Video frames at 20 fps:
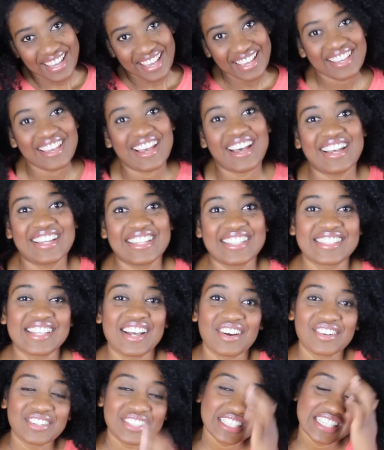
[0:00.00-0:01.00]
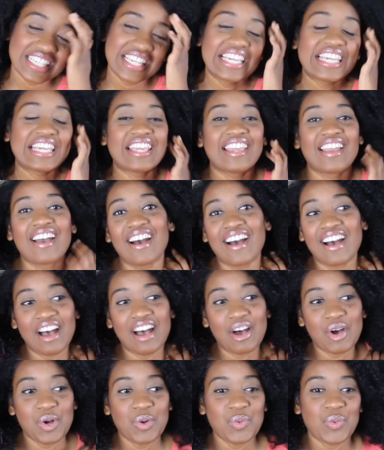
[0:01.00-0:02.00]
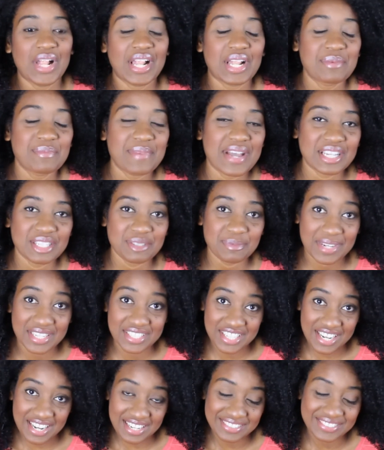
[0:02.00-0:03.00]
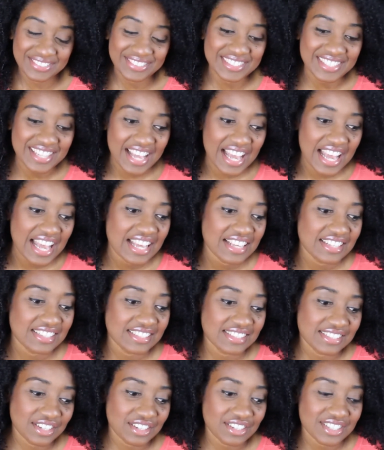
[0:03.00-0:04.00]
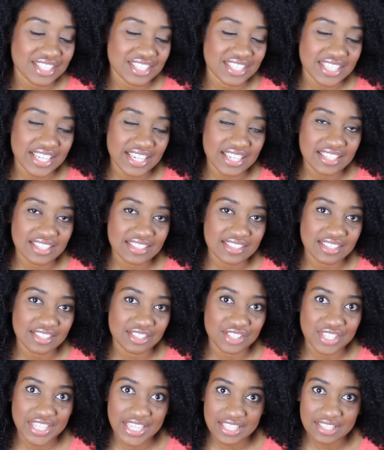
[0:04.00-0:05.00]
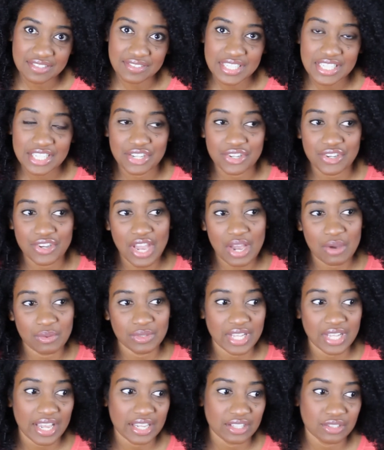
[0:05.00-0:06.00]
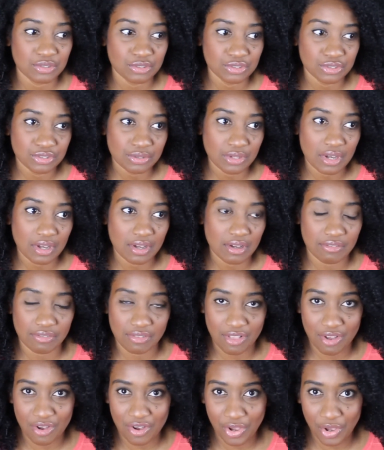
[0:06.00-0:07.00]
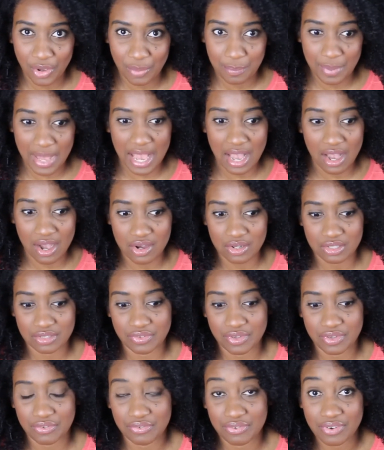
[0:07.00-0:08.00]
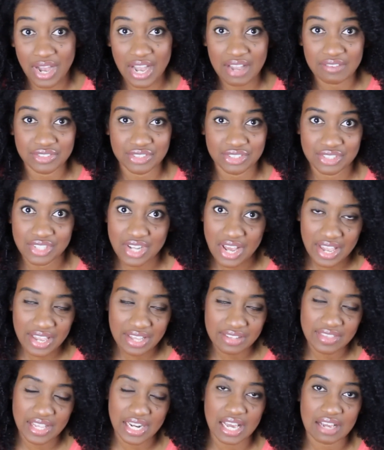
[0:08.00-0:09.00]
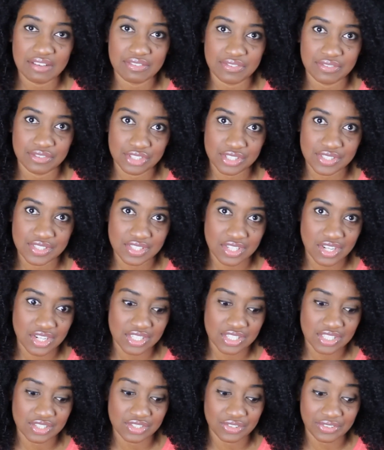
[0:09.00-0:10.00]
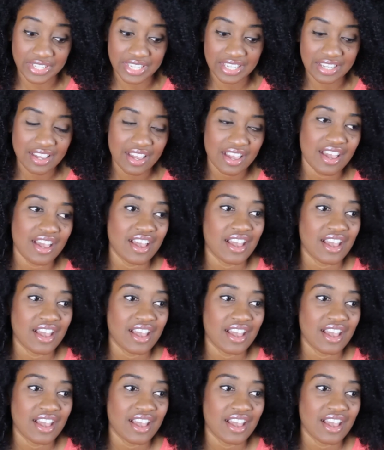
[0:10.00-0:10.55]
Hey guys, Aurel here. Welcome back to my channel. So in today's video, I would like to vlog about the 5-2 diet that I've just started doing.